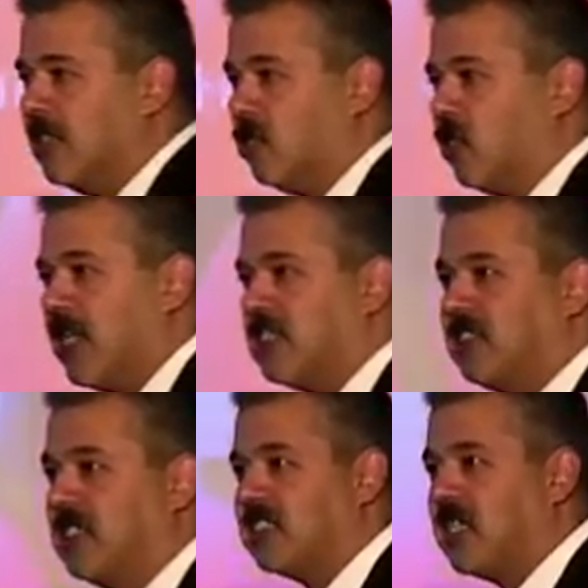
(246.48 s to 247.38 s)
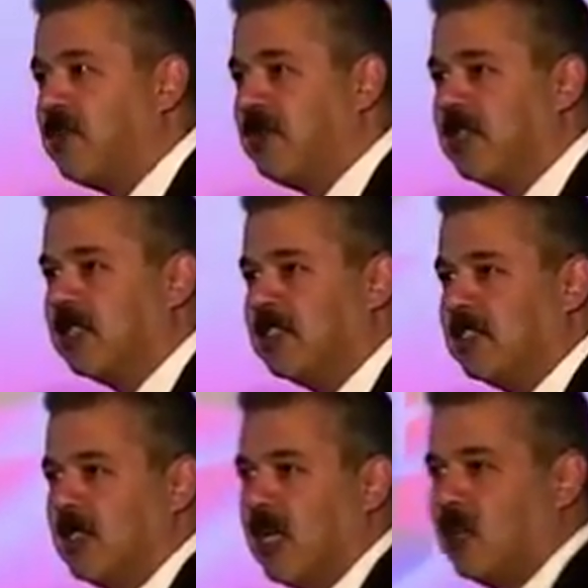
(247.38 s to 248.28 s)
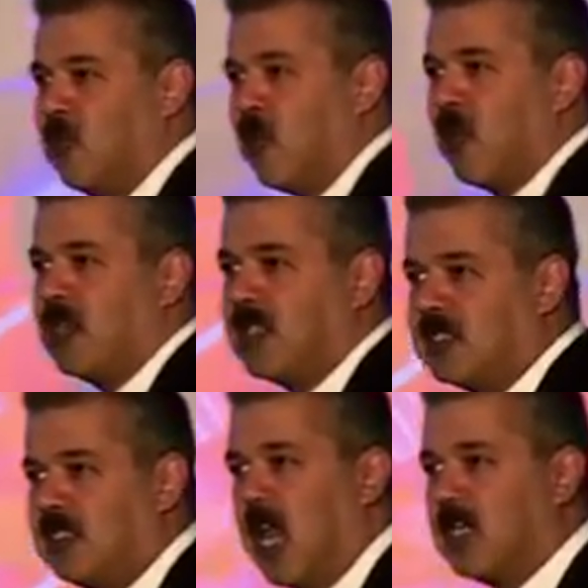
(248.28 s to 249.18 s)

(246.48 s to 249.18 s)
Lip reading: today's disruptors are no longer a start,